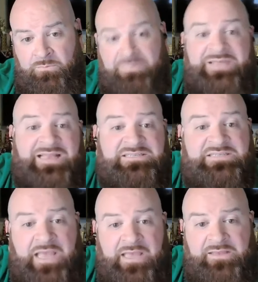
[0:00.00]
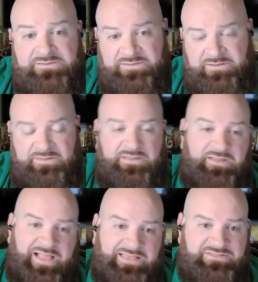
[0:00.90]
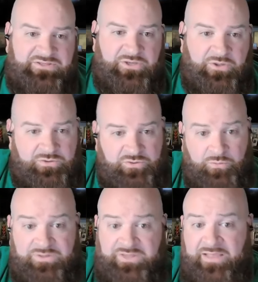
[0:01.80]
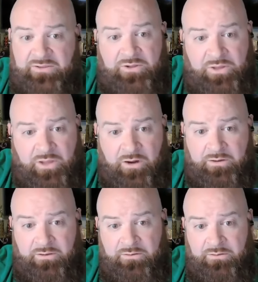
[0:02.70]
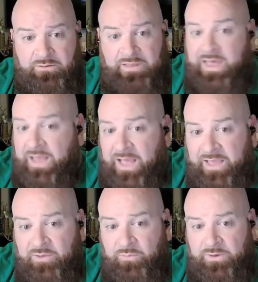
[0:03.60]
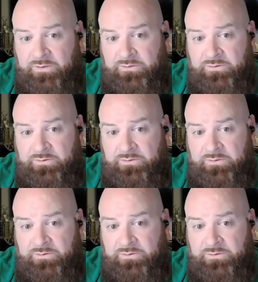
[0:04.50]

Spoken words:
But that changed in the last year or two with Caitlin Clark at Iowa.